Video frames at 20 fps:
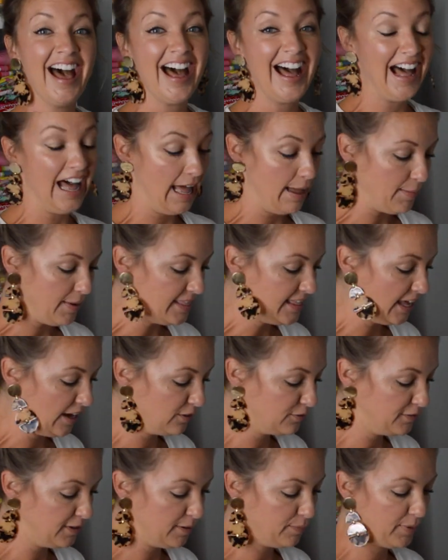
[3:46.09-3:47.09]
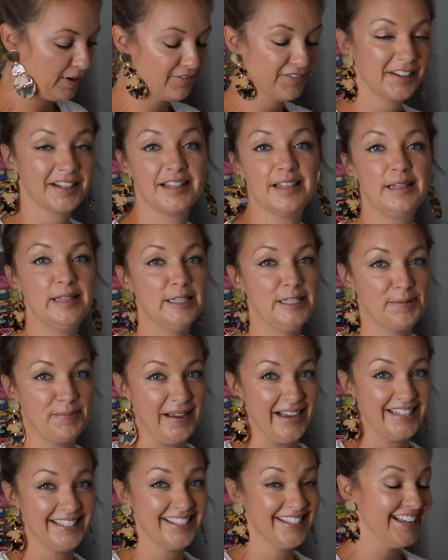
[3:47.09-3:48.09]
and that'll fit perfectly in the
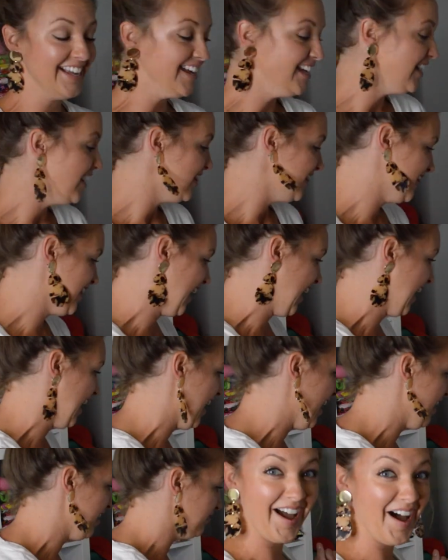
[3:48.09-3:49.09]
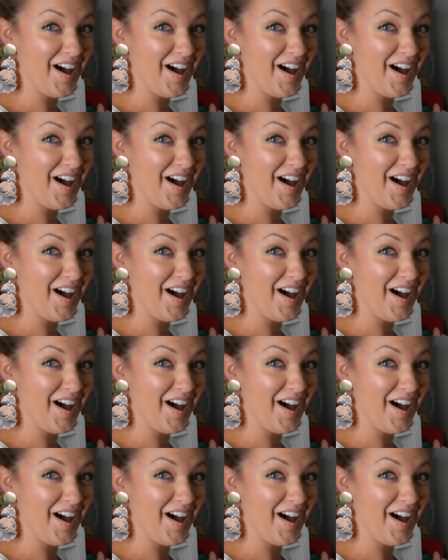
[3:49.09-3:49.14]
space that I have.